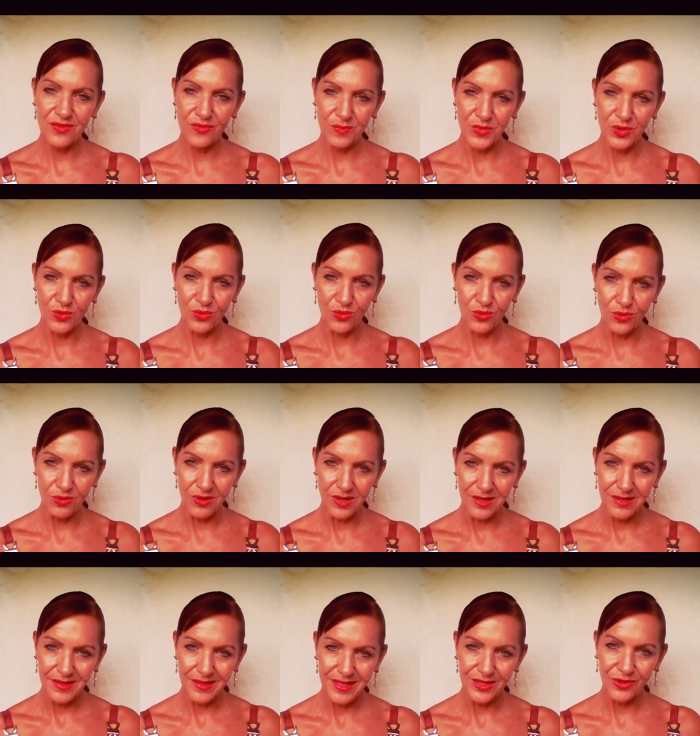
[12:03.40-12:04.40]
from your
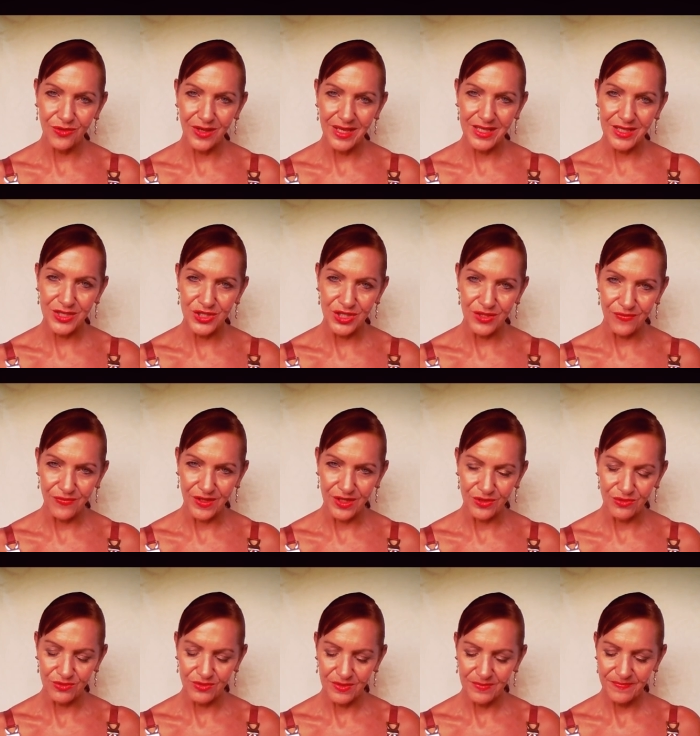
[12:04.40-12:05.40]
aura and your energy
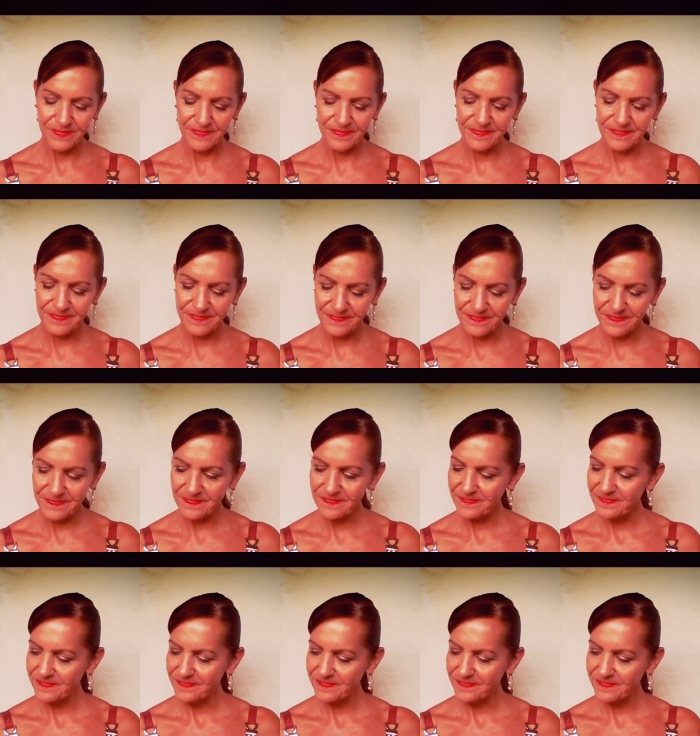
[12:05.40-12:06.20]
field. Mm -hmm.